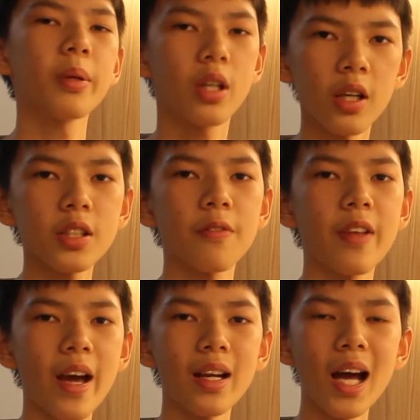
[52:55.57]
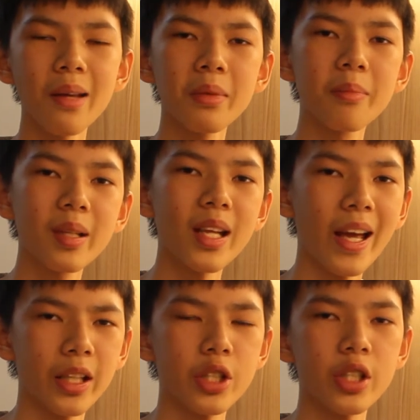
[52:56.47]
because of that, I'm a bit
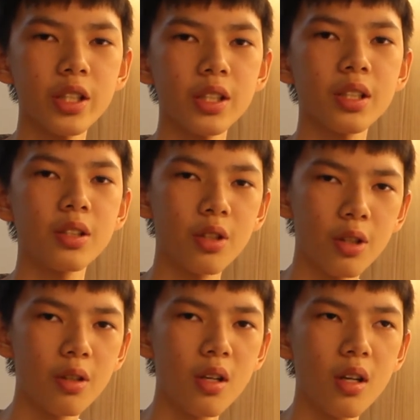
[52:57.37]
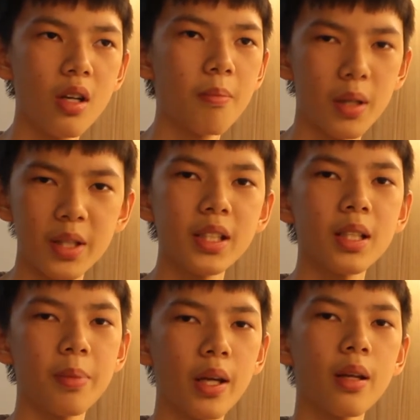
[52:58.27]
anxious to
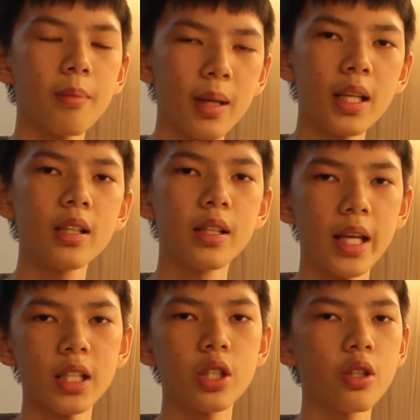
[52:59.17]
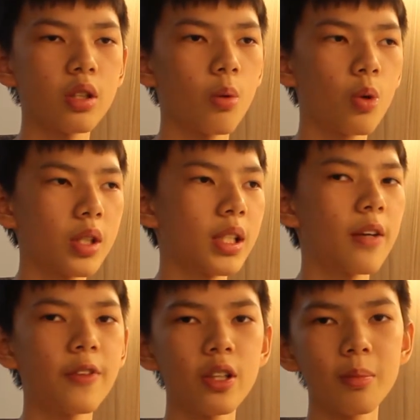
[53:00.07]
participate making the next year's awards
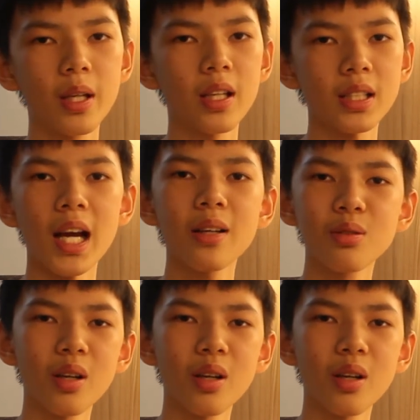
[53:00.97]
night video because I do